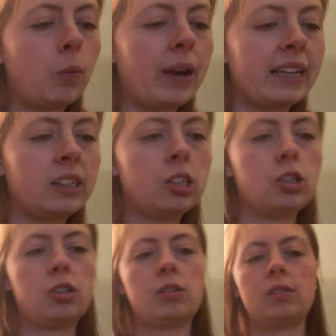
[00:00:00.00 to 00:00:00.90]

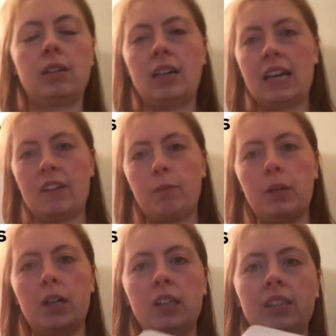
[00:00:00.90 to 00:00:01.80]
which I have
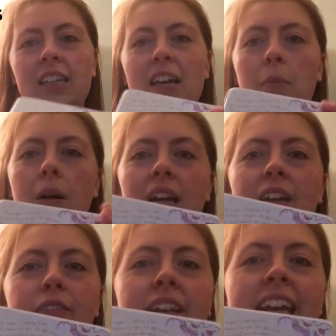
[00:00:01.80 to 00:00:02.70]
put in my
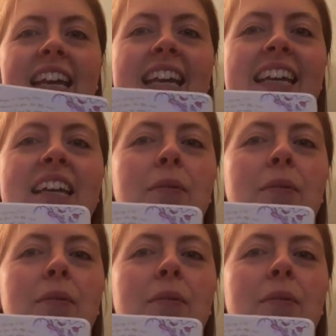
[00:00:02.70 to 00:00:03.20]
lovely